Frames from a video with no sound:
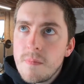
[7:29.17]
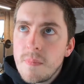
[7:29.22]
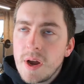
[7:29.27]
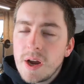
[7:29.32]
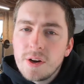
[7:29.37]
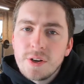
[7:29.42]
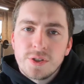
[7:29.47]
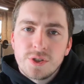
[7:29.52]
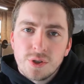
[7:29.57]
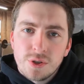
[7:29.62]

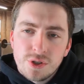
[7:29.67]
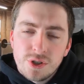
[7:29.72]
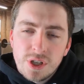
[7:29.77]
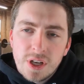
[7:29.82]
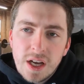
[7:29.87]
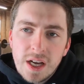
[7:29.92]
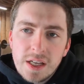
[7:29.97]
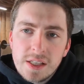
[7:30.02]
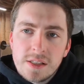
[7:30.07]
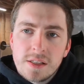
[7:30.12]
already told you
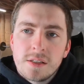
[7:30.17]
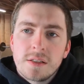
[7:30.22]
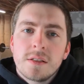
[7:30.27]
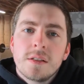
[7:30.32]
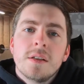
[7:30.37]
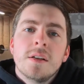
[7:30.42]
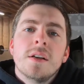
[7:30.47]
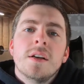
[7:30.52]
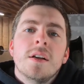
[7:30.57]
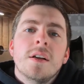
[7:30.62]
guys
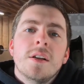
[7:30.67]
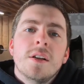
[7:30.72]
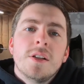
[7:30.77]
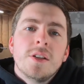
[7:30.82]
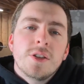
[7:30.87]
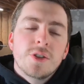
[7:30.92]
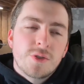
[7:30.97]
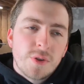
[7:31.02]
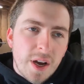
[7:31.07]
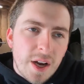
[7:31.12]

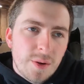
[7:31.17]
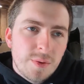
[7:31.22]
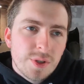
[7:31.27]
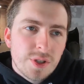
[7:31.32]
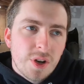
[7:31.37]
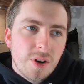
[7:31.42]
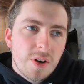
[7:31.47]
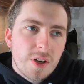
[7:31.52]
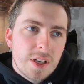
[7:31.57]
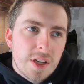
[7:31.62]
the crank was
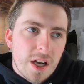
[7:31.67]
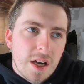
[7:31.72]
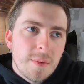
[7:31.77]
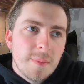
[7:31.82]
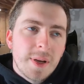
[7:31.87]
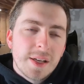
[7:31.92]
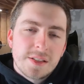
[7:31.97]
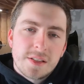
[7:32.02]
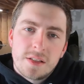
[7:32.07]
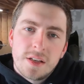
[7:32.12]
already kind of
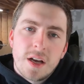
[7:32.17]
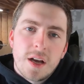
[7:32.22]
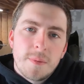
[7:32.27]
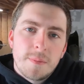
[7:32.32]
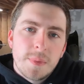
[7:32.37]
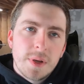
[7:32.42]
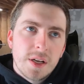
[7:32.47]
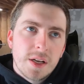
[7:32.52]
messed up.